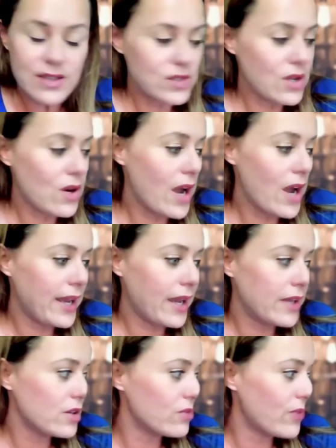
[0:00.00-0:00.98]
so
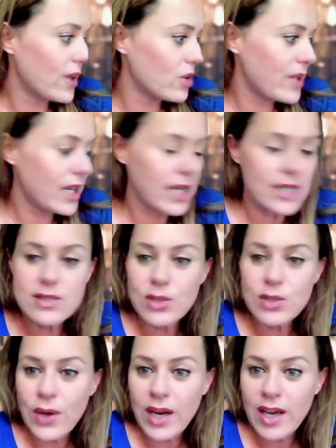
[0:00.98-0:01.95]
you can follow me on
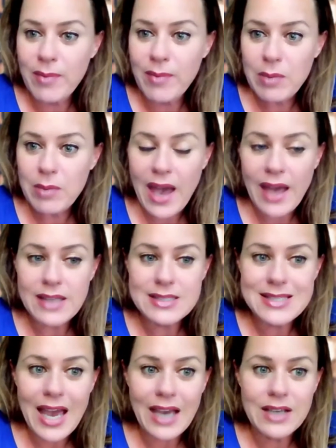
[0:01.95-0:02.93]
Instagram. I'm at
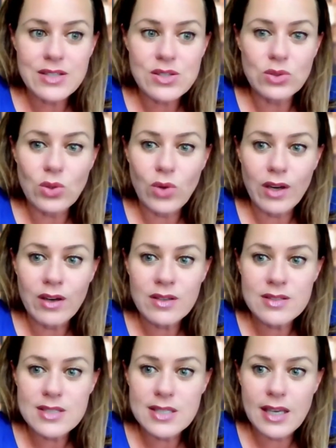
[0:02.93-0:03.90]
TACT Lawyer,
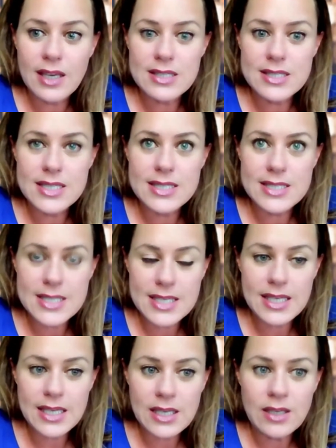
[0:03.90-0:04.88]

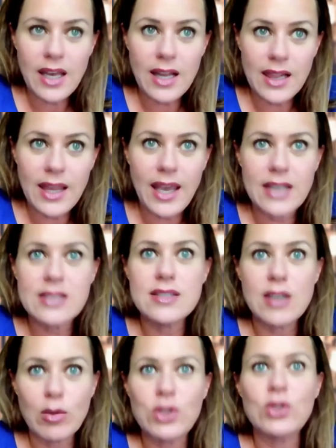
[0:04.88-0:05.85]

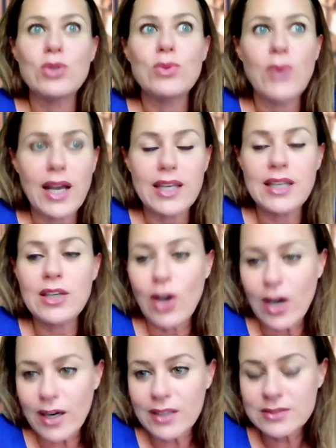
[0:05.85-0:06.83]

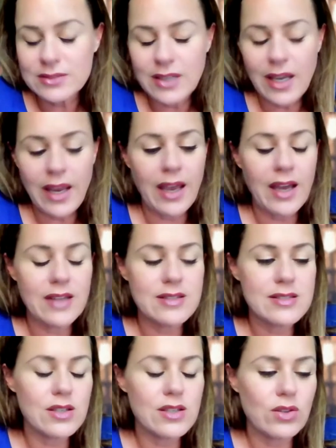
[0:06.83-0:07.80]
TACTLAWYER, and
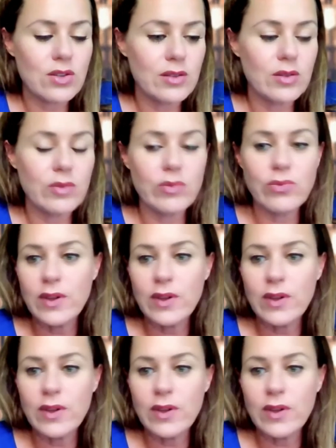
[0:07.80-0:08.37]
you can